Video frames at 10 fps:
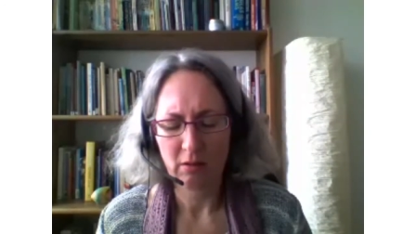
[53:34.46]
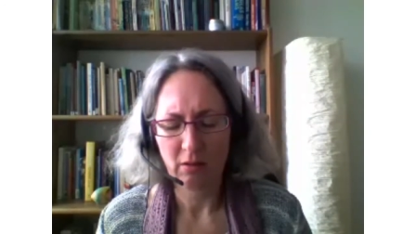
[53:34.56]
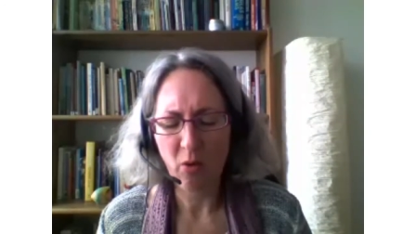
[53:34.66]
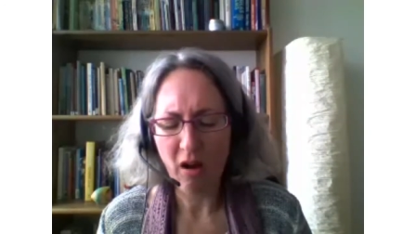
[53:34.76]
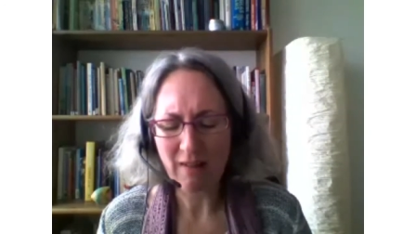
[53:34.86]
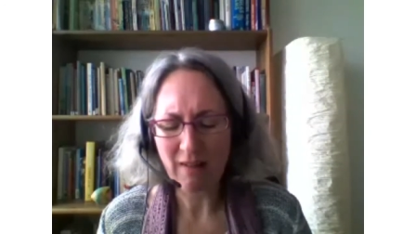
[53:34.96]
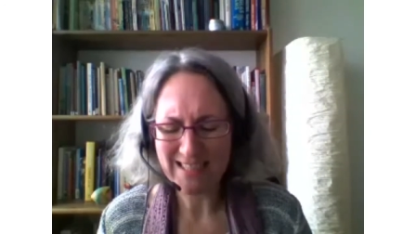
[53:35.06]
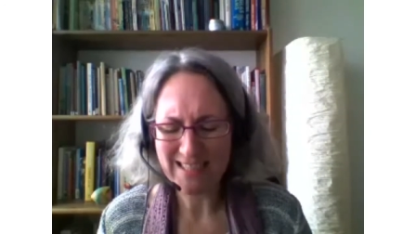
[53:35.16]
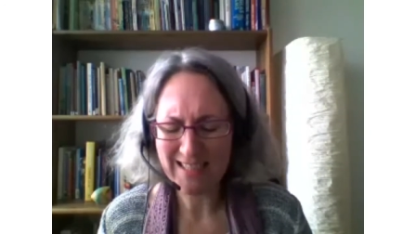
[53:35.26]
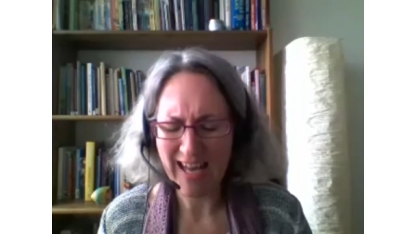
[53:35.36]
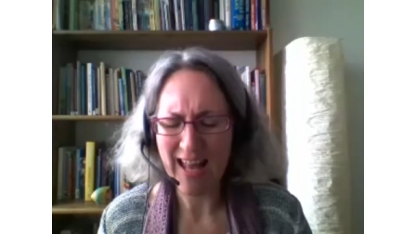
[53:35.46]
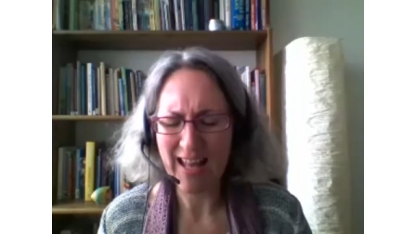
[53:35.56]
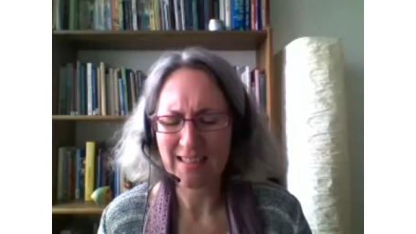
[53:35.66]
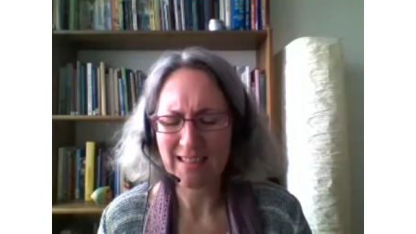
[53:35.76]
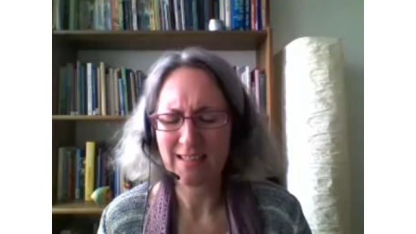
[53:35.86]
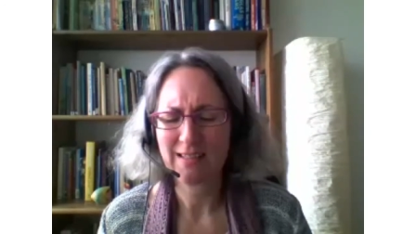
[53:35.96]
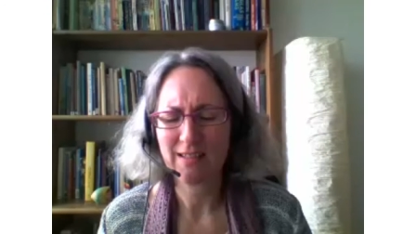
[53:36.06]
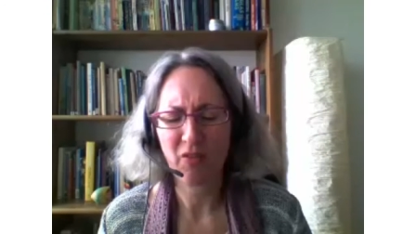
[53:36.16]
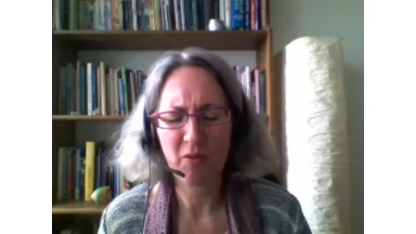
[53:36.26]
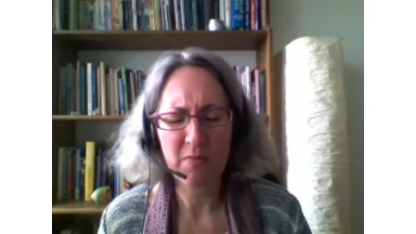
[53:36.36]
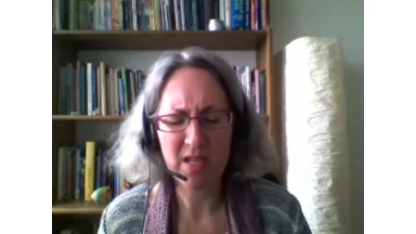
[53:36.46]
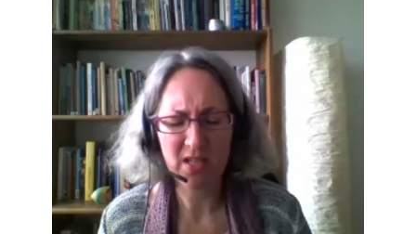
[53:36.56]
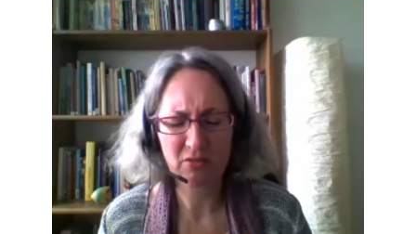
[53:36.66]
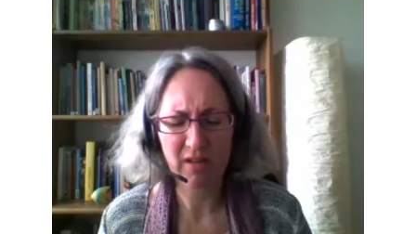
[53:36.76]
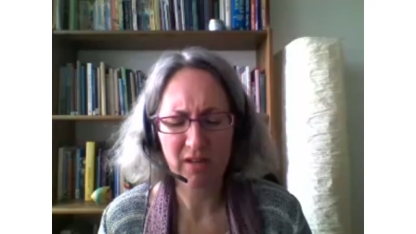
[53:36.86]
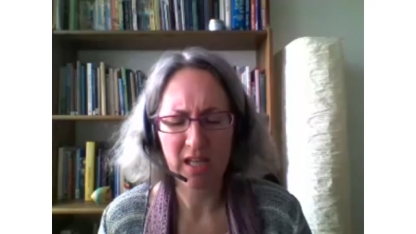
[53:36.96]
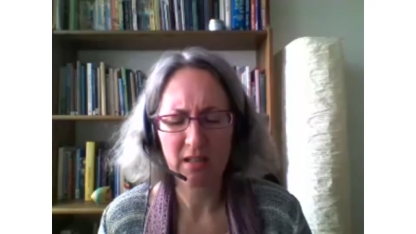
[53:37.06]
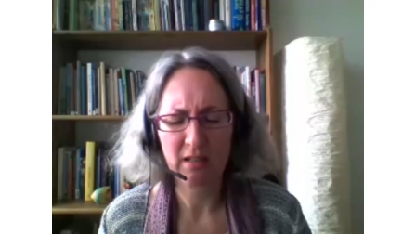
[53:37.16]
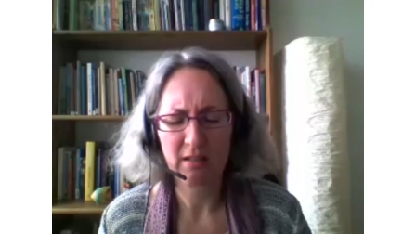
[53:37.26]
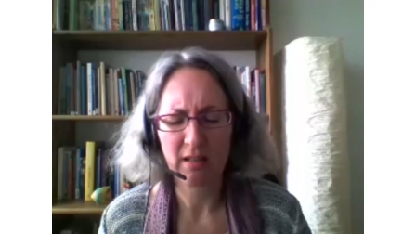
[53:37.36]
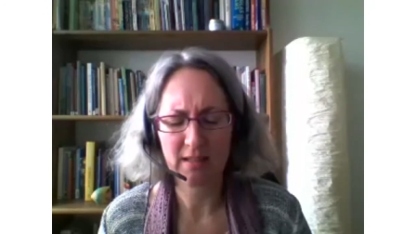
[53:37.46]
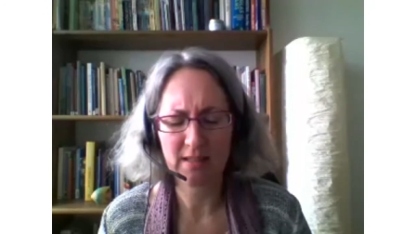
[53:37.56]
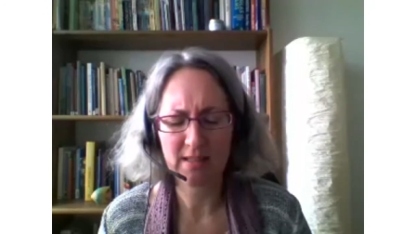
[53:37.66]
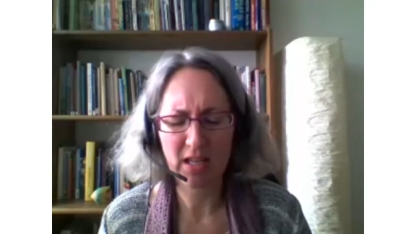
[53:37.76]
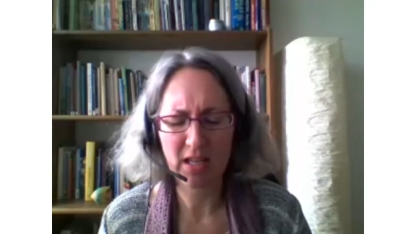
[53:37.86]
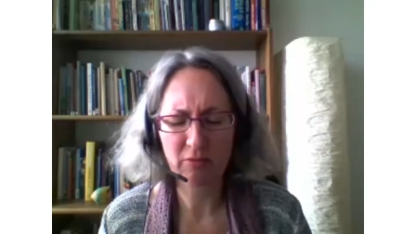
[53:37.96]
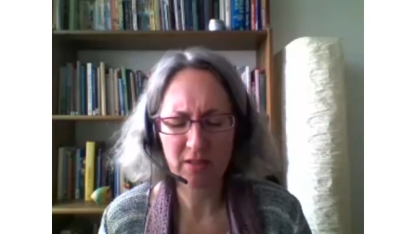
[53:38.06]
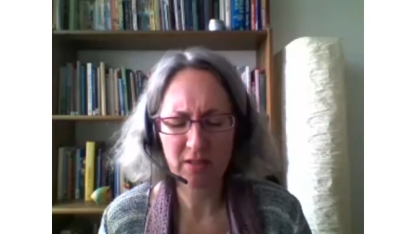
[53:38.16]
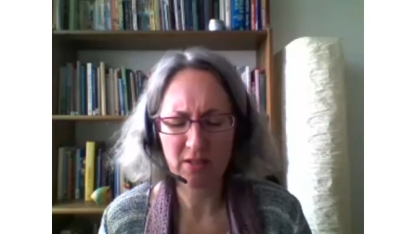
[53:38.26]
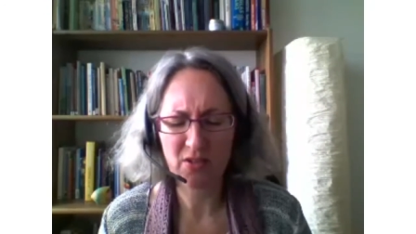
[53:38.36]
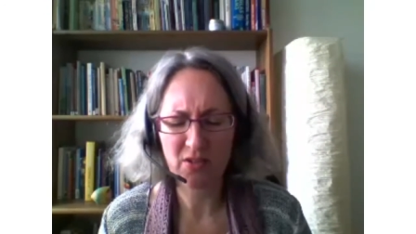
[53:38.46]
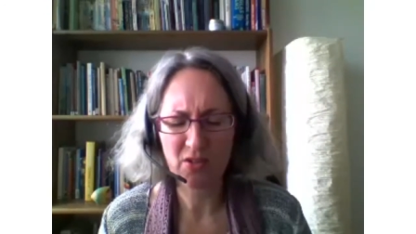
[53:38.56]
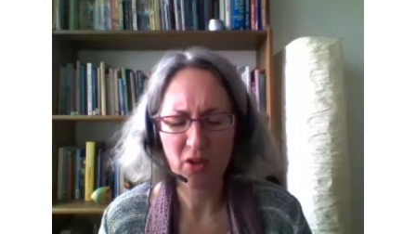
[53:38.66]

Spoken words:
or understand the mystery and sacredness